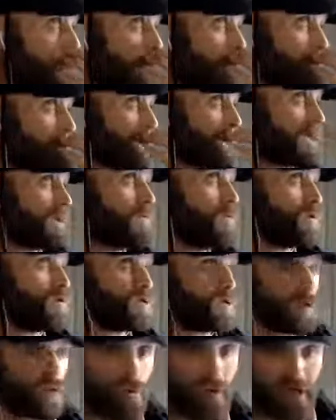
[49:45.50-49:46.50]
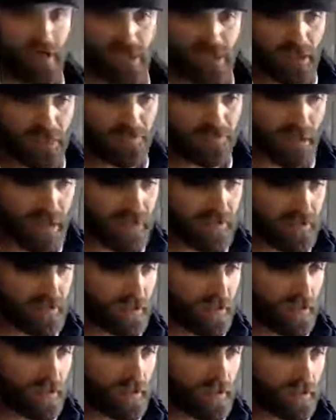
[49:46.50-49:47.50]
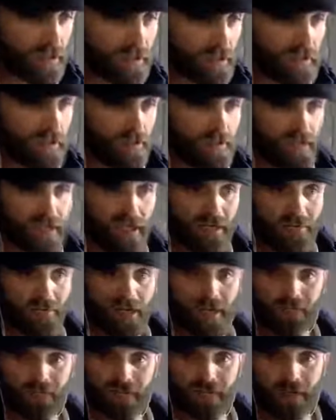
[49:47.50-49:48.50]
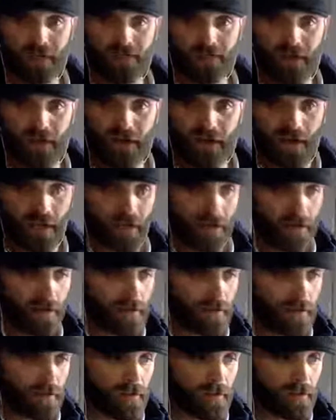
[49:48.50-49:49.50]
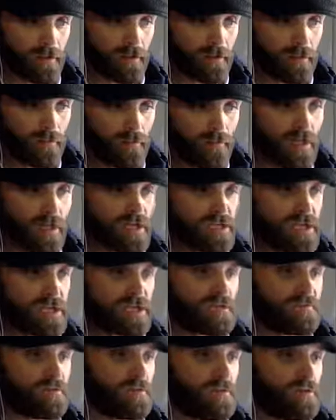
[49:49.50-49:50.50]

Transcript: exactly what your question means. And now you're telling me I have to leave the area. Why did you ask me the